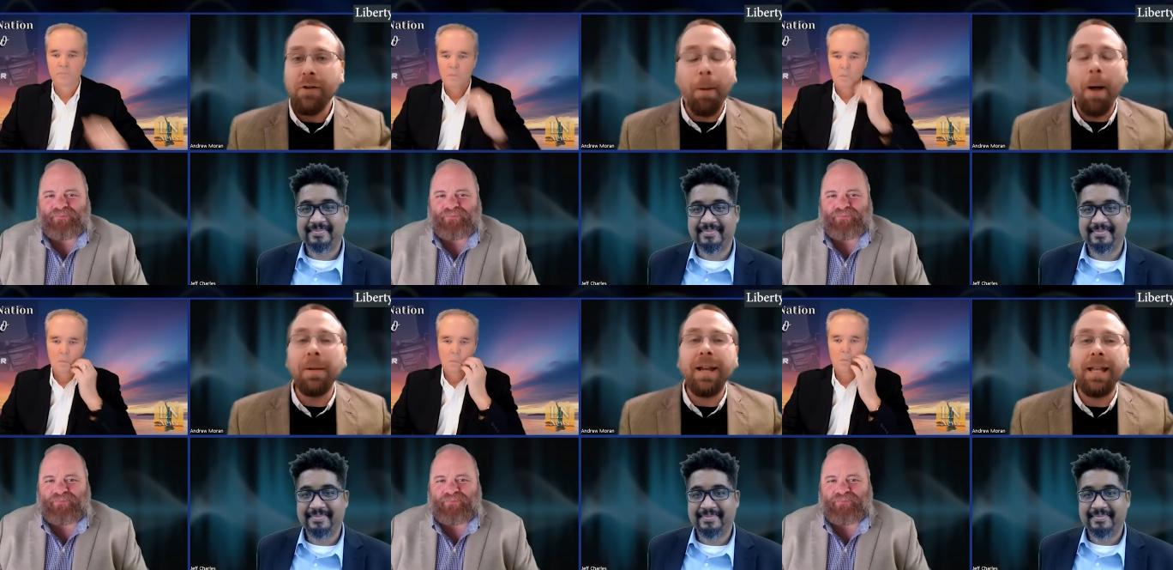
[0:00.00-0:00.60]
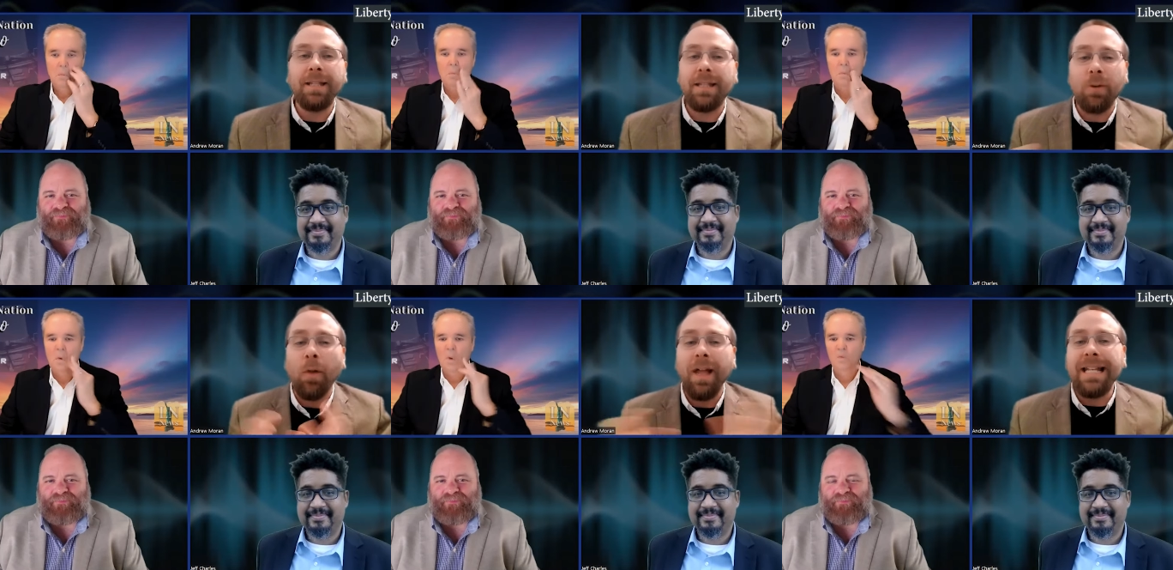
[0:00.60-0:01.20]
Speaker 1: Republicans, this
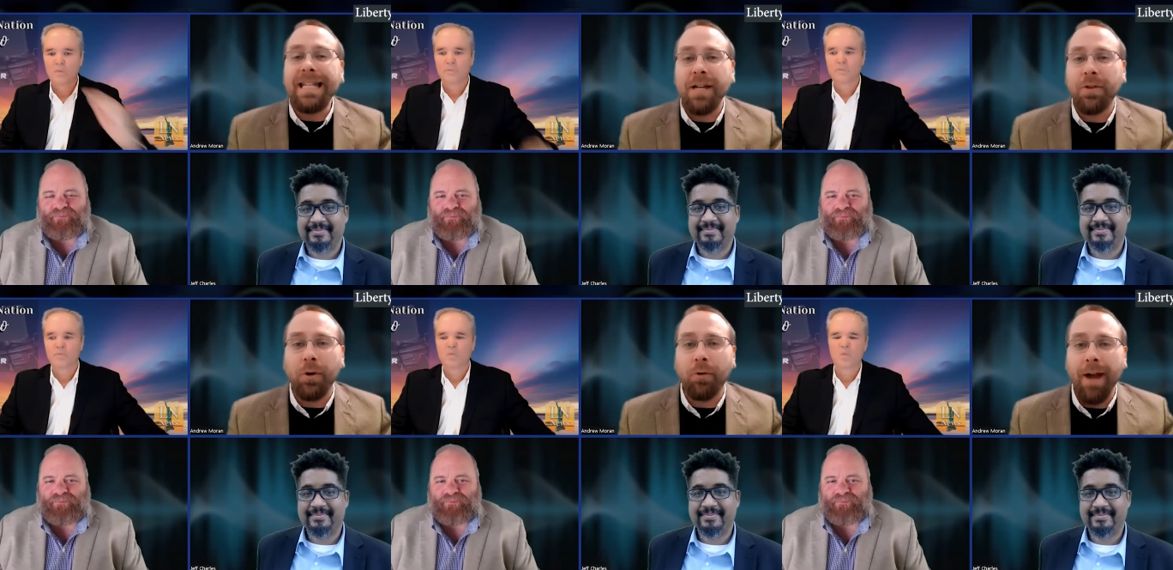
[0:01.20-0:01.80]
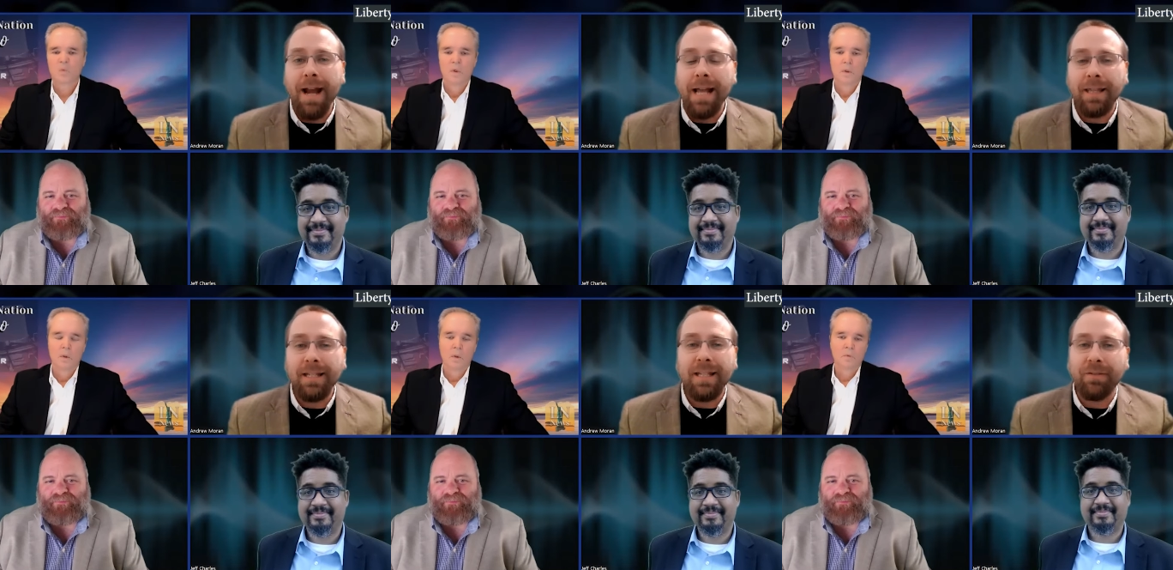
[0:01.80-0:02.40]
whole idea they're great at
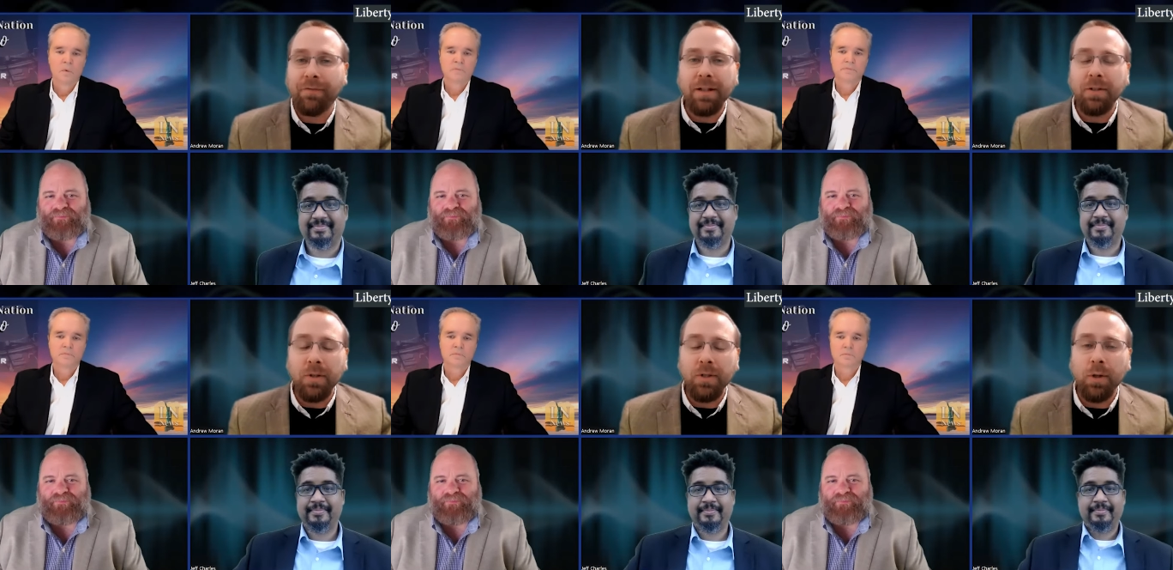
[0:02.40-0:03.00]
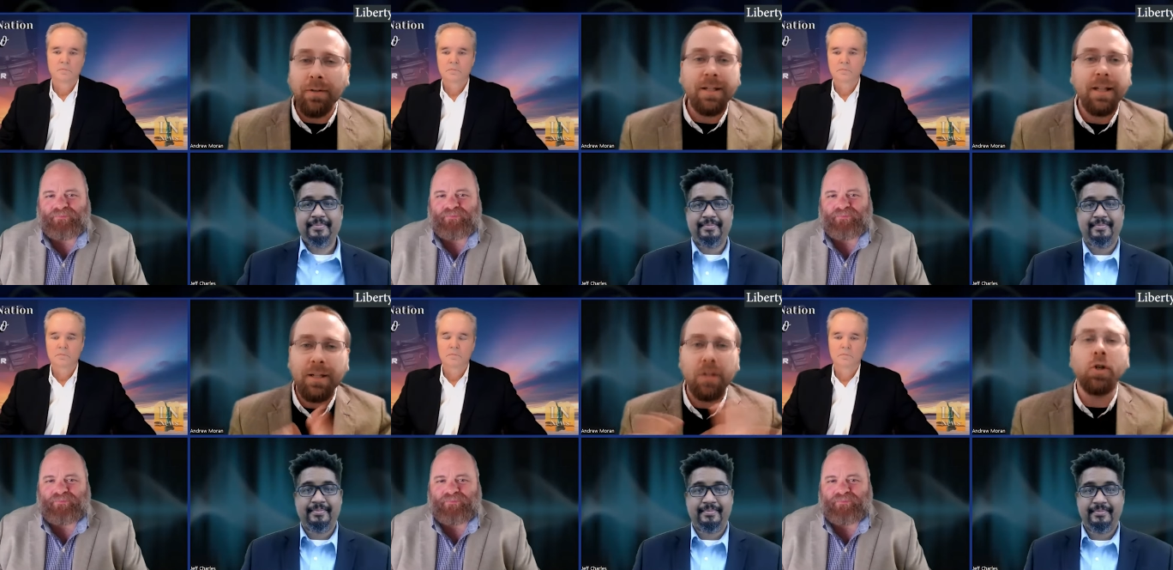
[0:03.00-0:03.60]
this, and the fiscal conservatives,
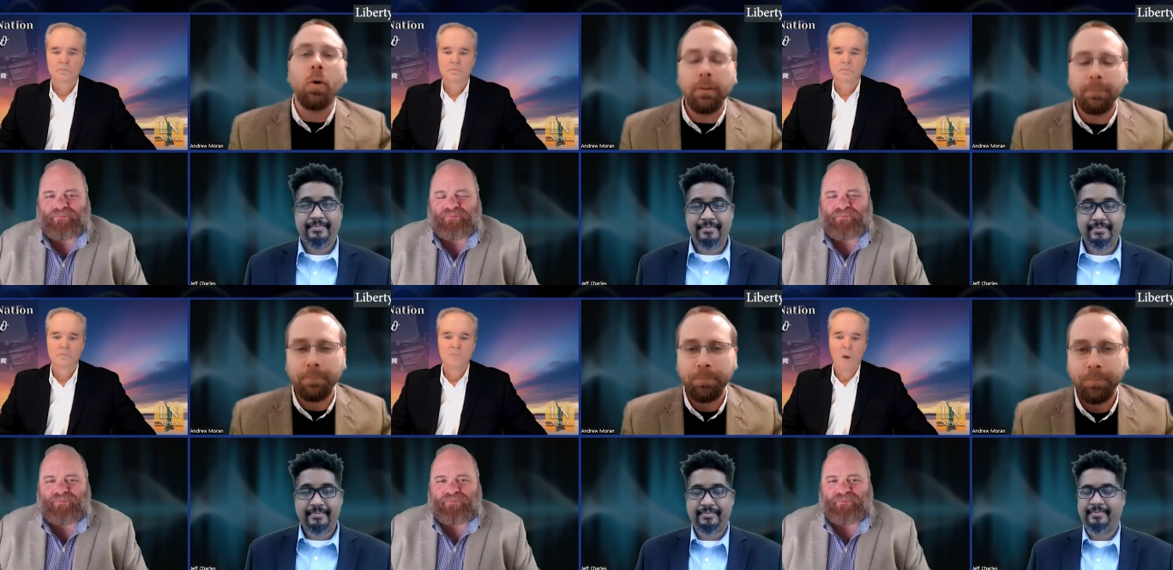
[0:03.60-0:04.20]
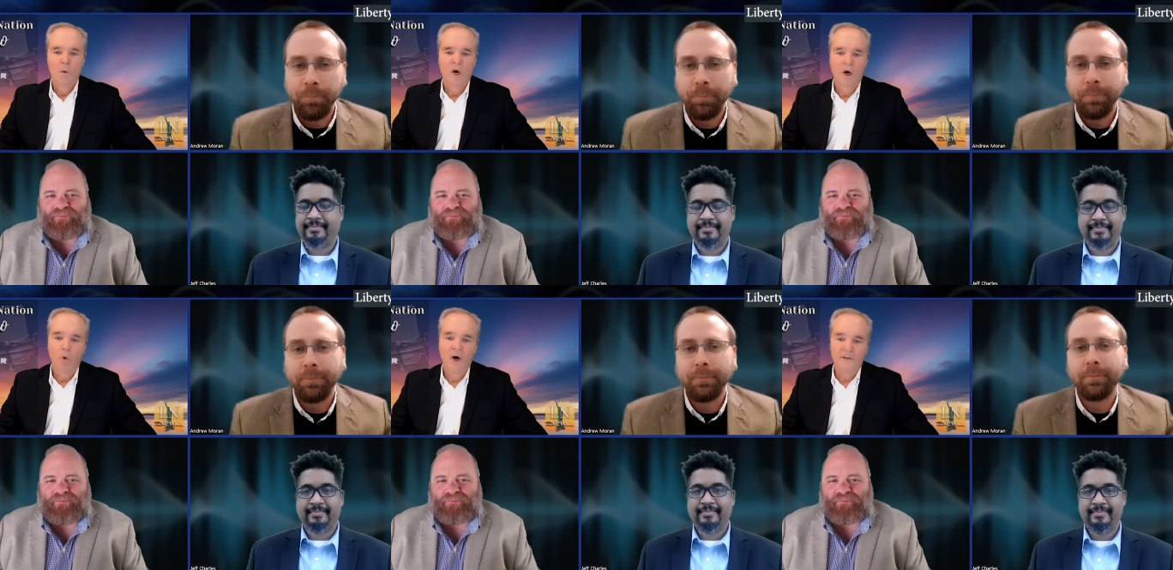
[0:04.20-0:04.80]
it's a joke.
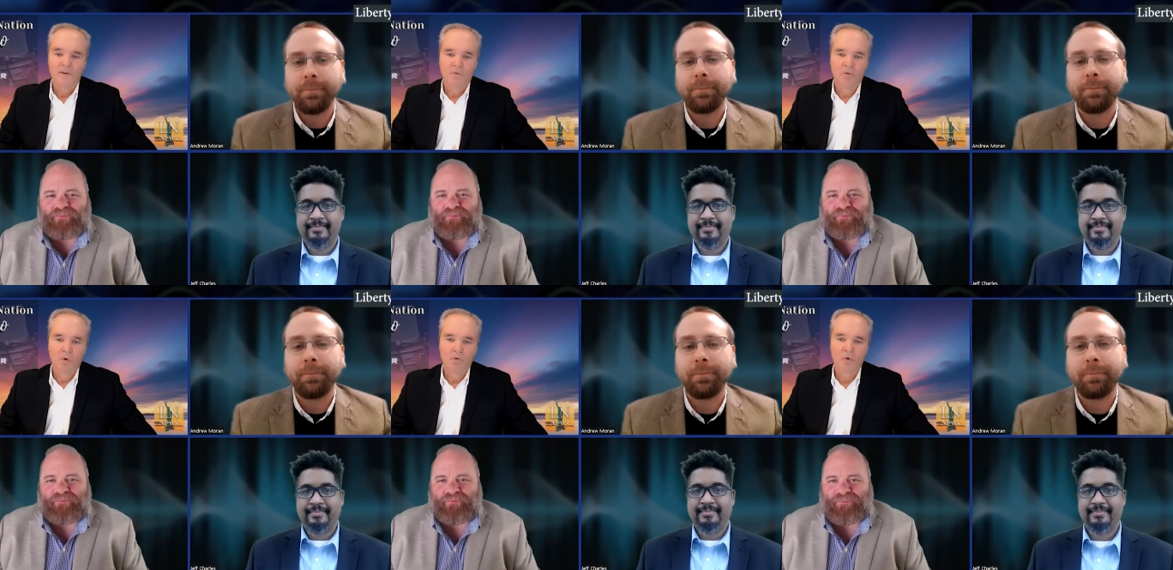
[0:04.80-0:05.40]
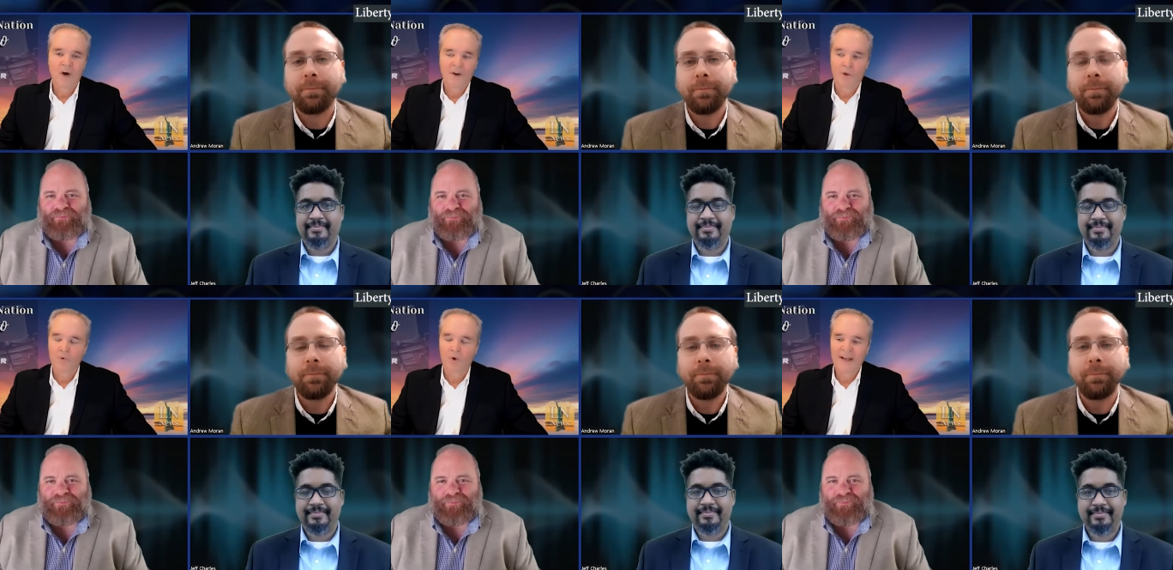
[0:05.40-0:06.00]
Speaker 2: Well, what
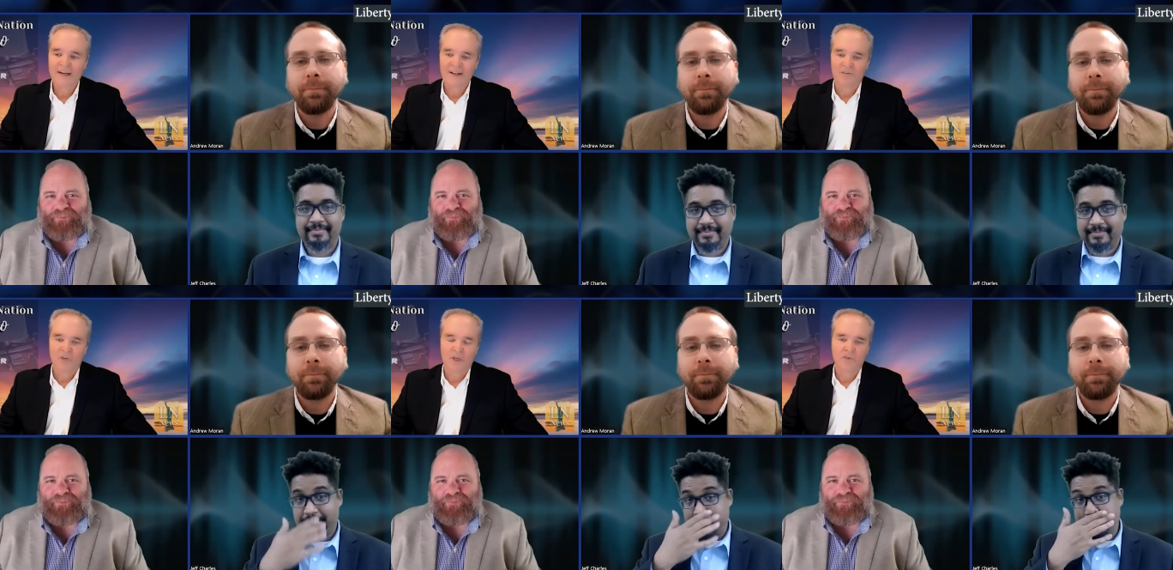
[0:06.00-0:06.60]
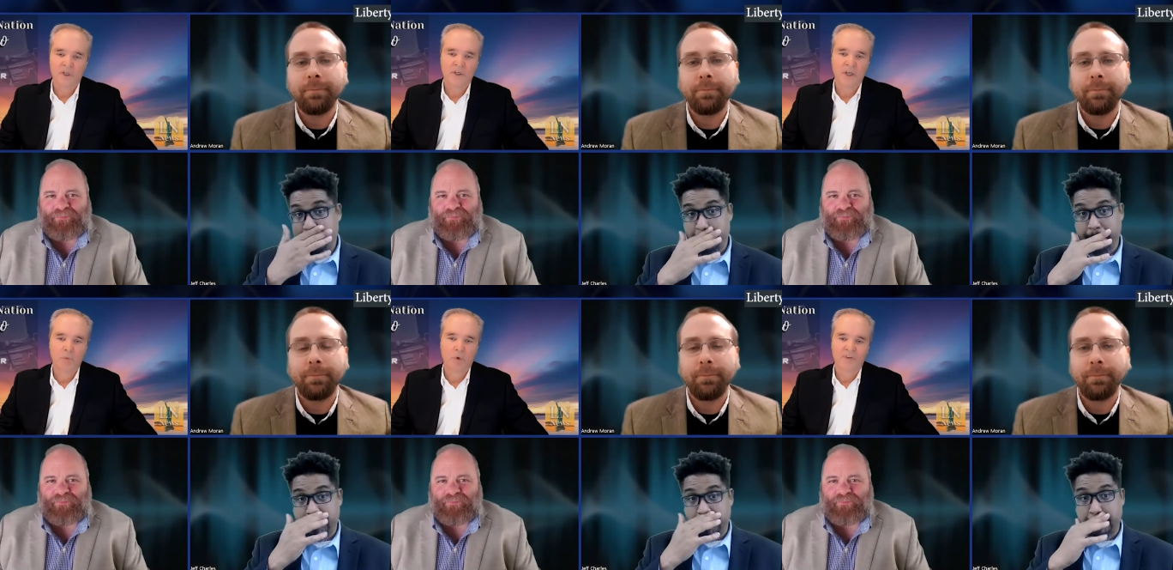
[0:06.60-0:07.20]
Ronald Reagan essentially
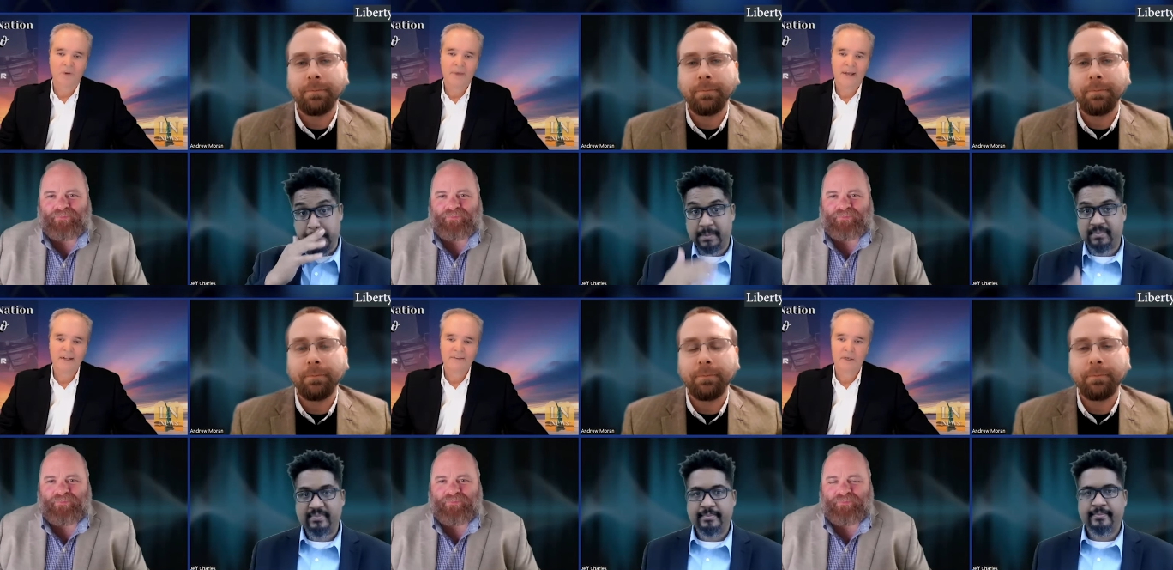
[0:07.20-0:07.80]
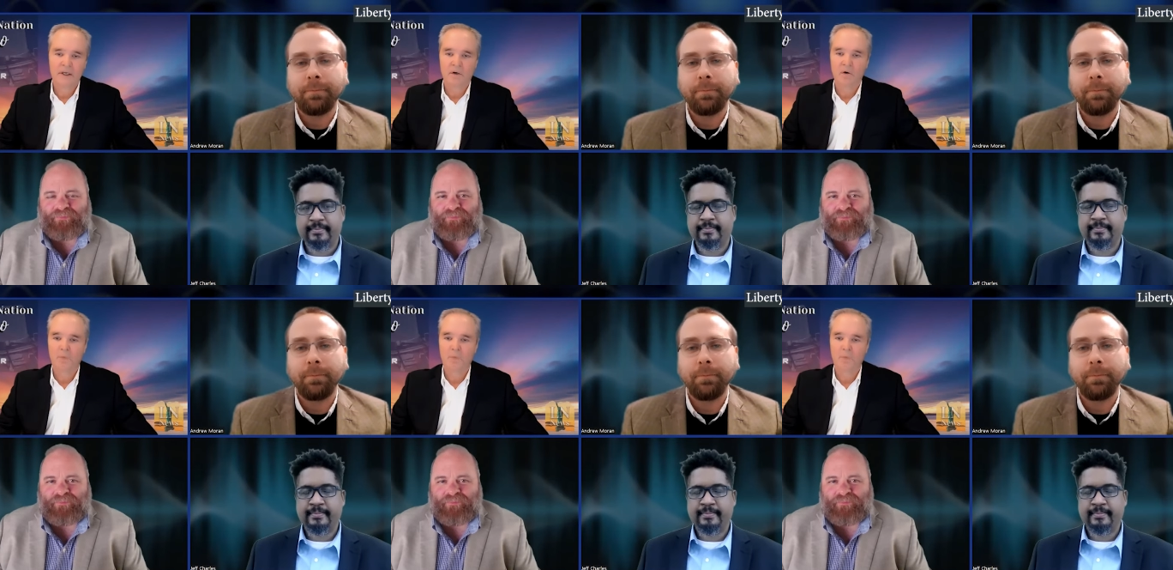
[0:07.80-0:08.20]
did was he made a deal